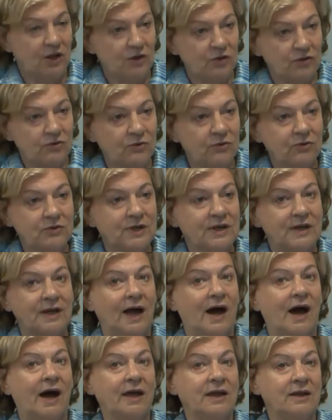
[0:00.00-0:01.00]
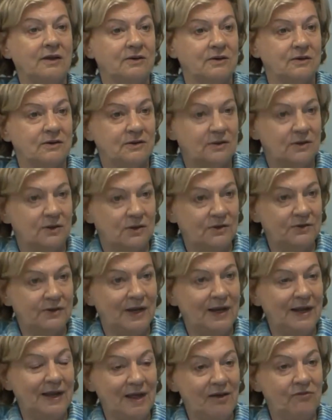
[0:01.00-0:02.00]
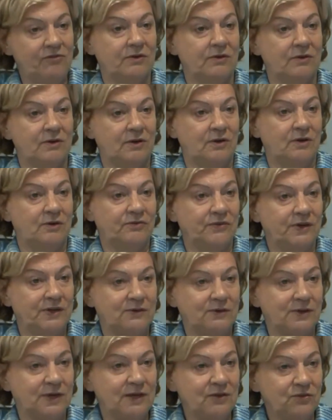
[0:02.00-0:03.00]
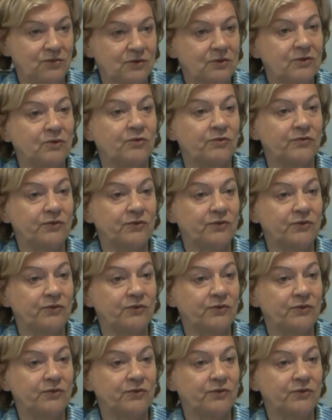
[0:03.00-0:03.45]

So they higher the level of education of